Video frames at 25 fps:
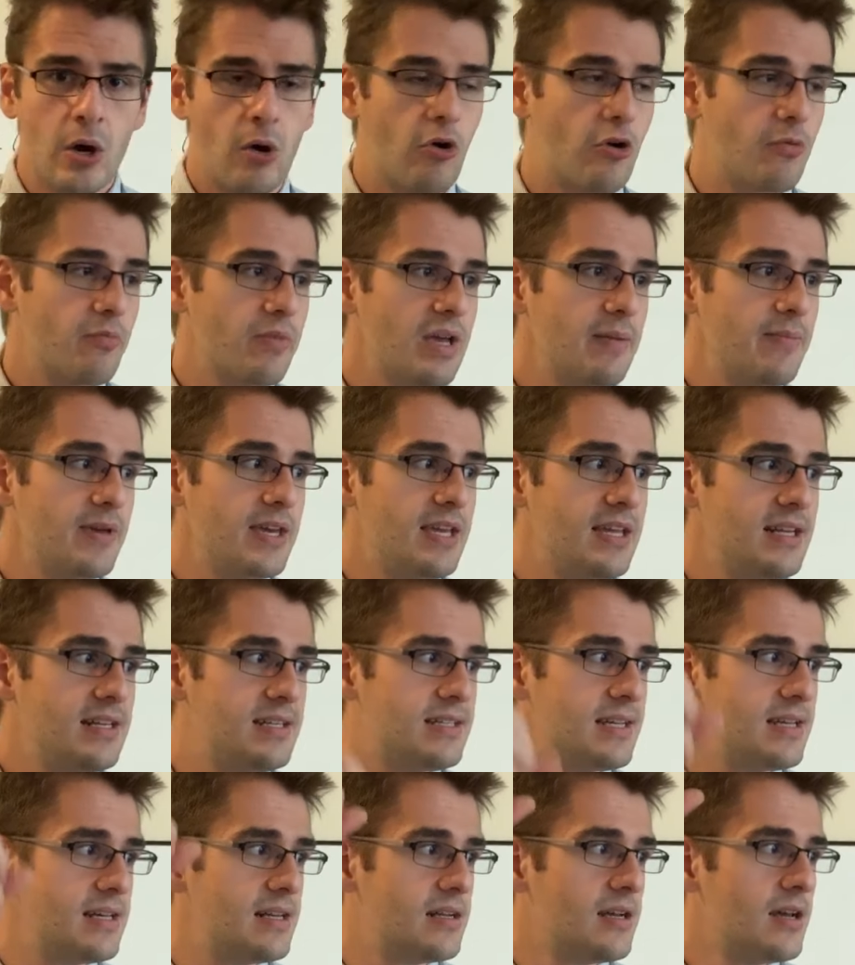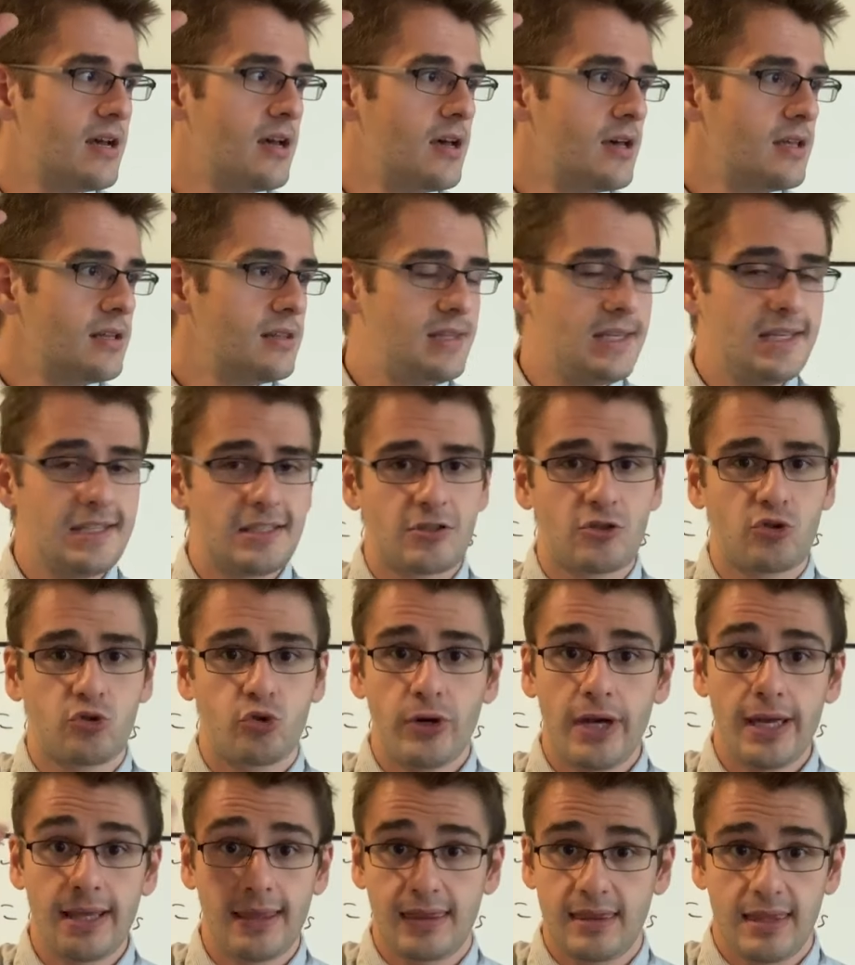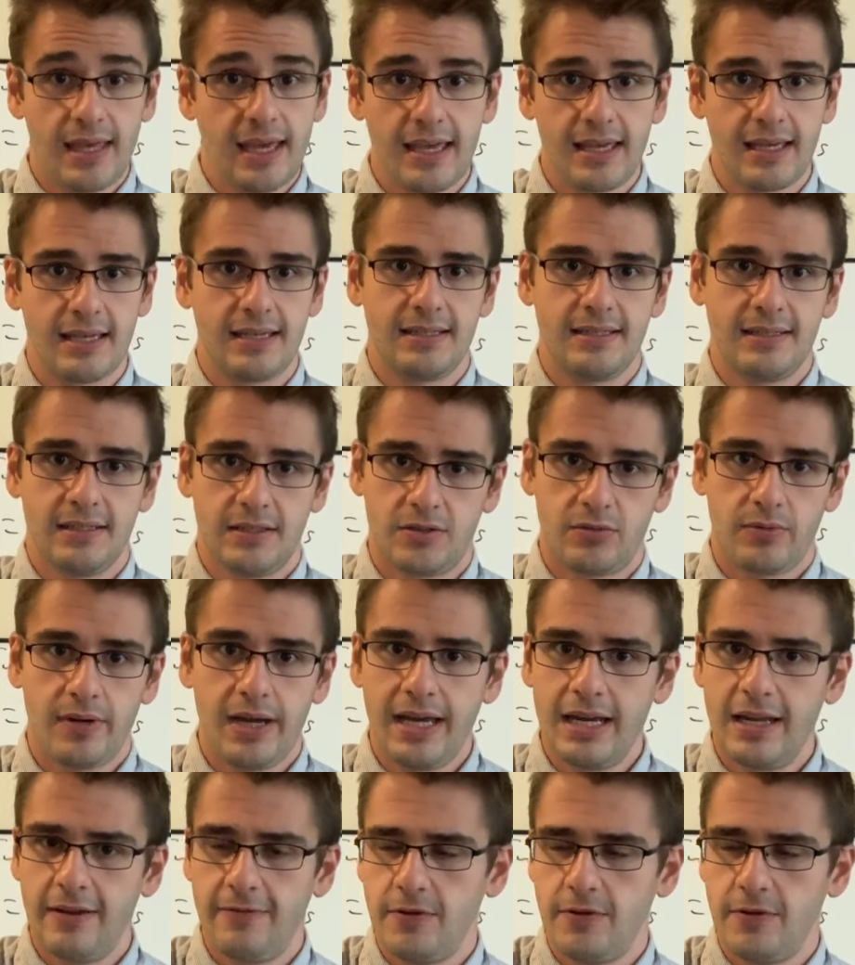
Or maybe he did these great things, right?